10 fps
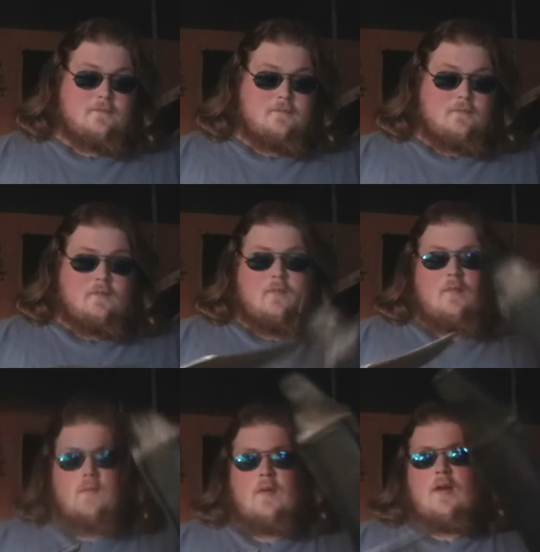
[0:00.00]

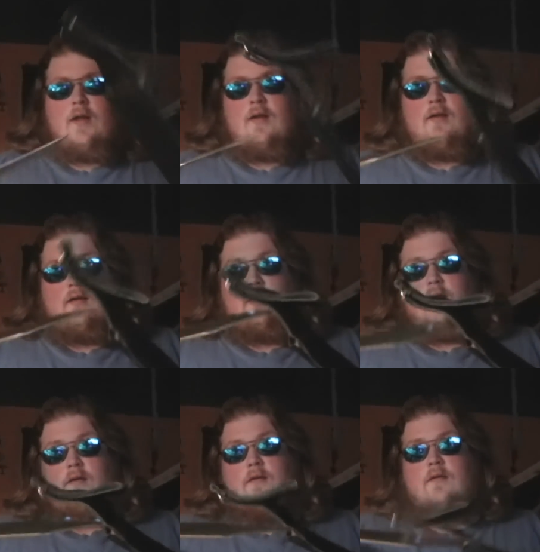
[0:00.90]

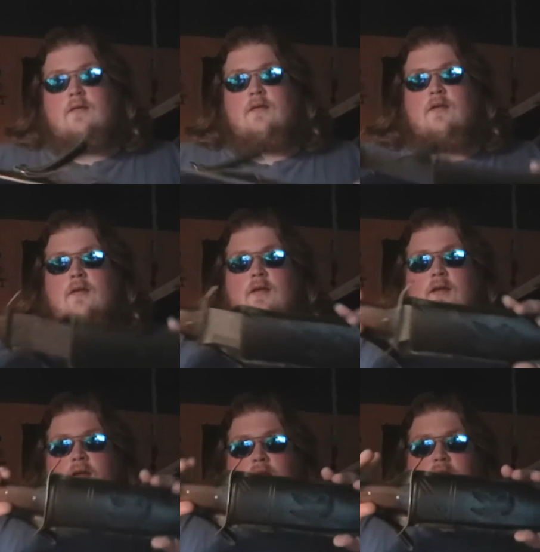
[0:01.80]

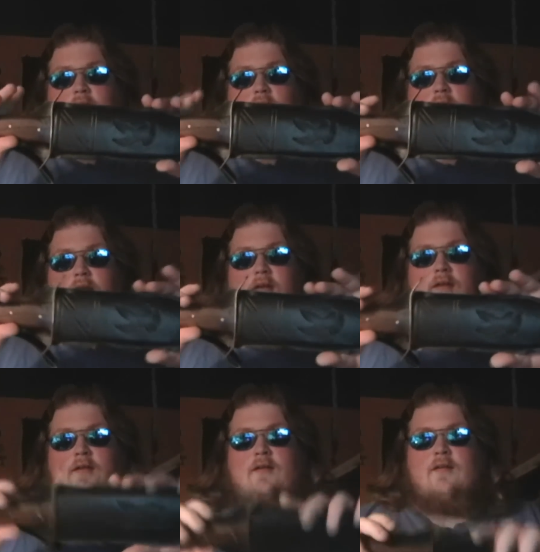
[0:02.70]

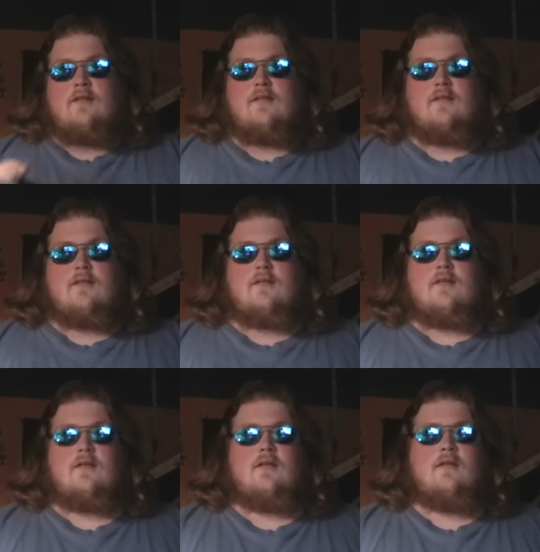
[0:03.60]

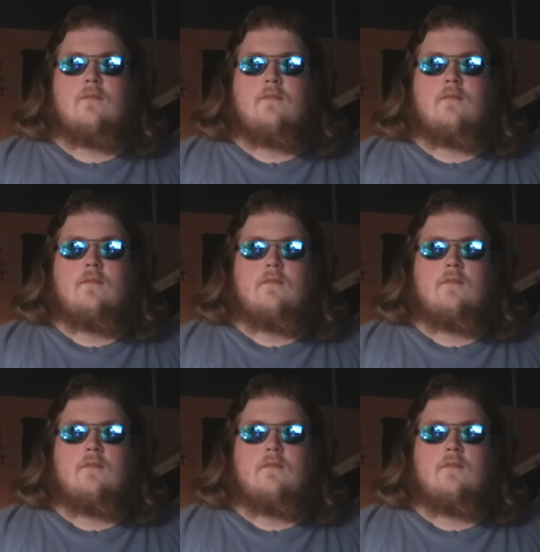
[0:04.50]
Nothing is said.